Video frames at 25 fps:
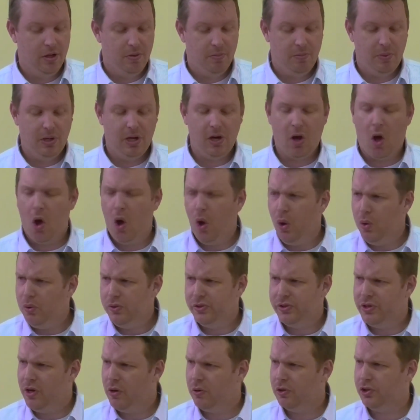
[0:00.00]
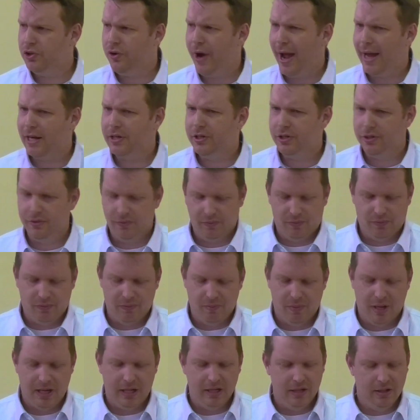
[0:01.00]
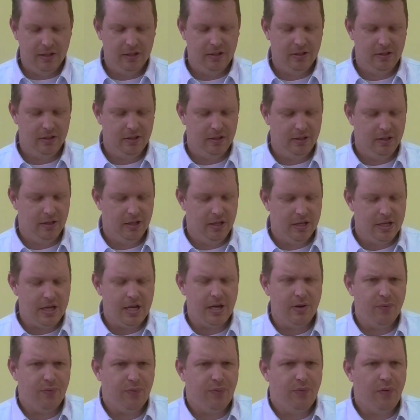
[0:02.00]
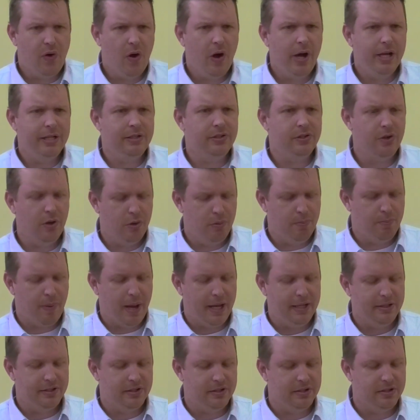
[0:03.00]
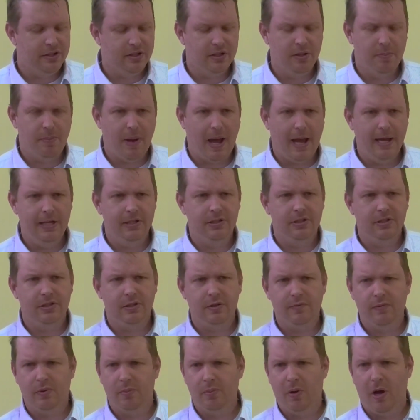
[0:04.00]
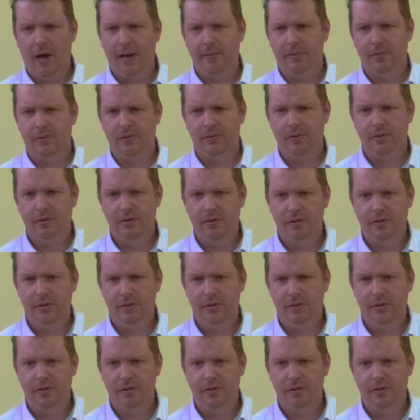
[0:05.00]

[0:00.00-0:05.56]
But it holds no attraction for me. And it finds no basis in the pages of the Bible.